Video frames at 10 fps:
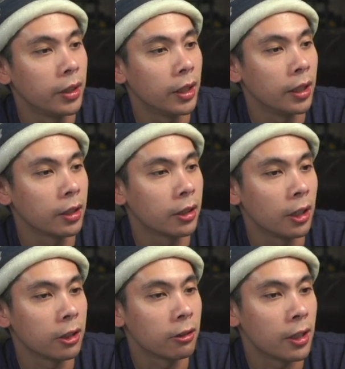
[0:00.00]
Yeah, in
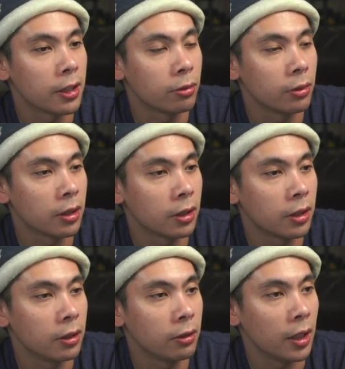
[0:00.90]
contrast with the
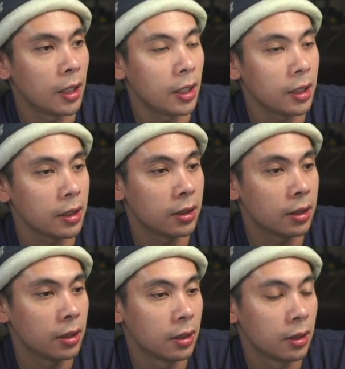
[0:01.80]
Q8,